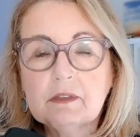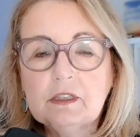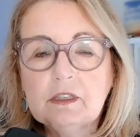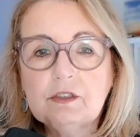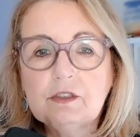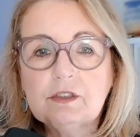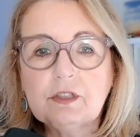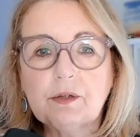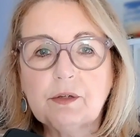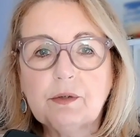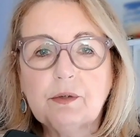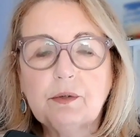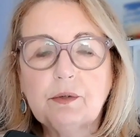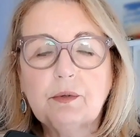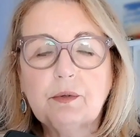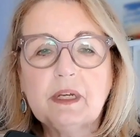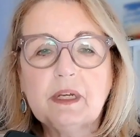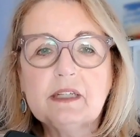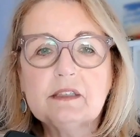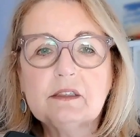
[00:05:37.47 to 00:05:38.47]
So
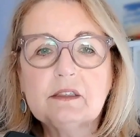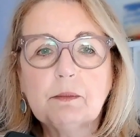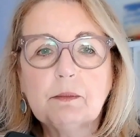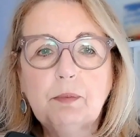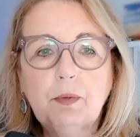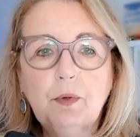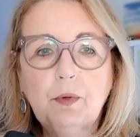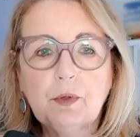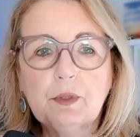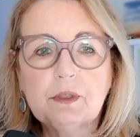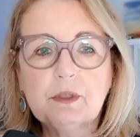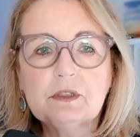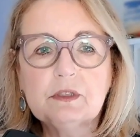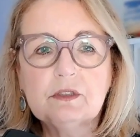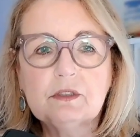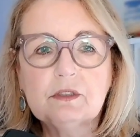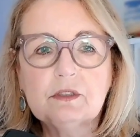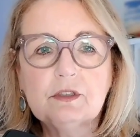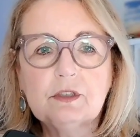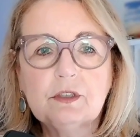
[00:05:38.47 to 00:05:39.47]
it's
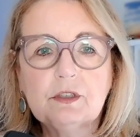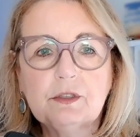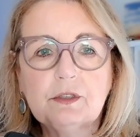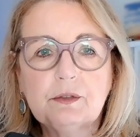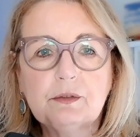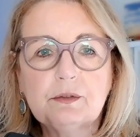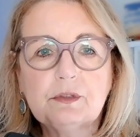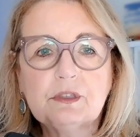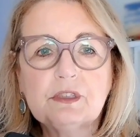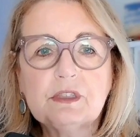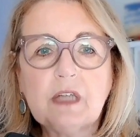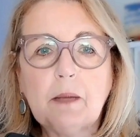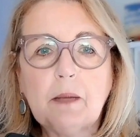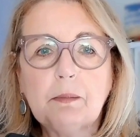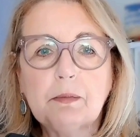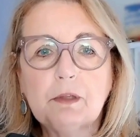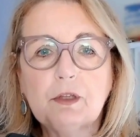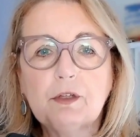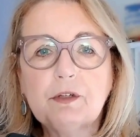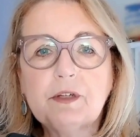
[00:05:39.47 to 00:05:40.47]
important to stop
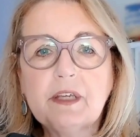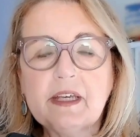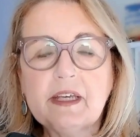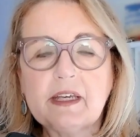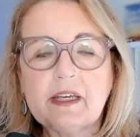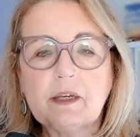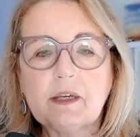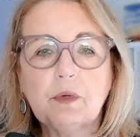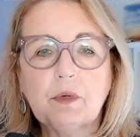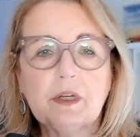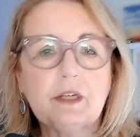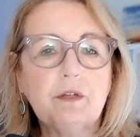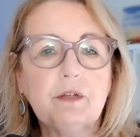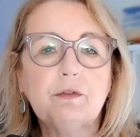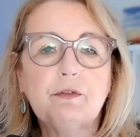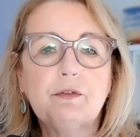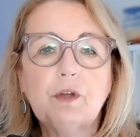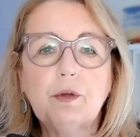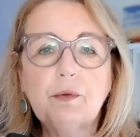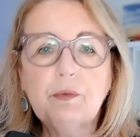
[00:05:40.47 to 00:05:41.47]
looking at what you
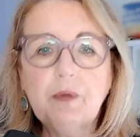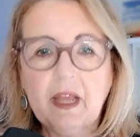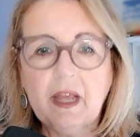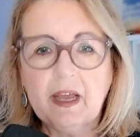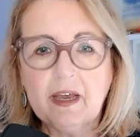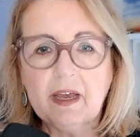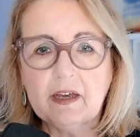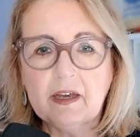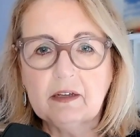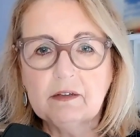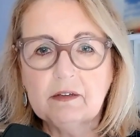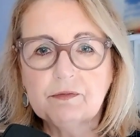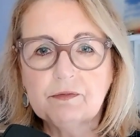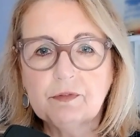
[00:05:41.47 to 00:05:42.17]
don't have